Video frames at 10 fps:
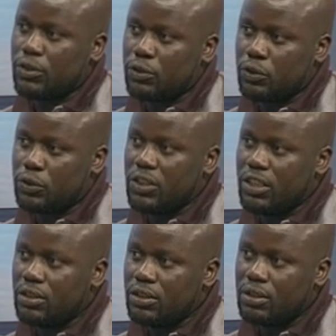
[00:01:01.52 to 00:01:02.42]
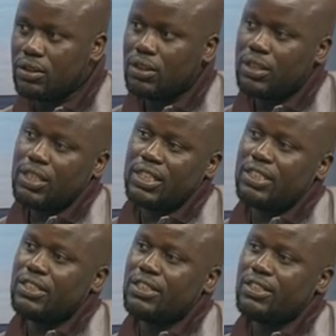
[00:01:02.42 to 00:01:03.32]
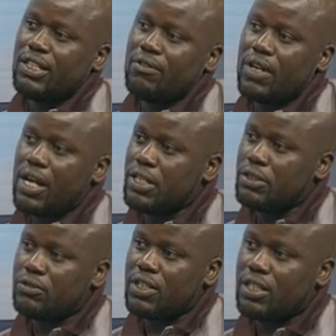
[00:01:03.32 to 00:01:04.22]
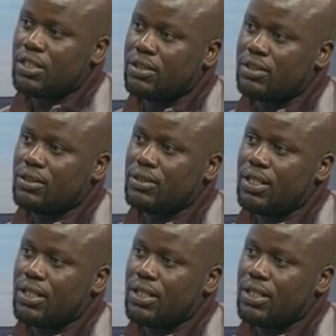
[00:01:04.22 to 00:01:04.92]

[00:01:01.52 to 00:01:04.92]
social change, and this is in a variety of areas,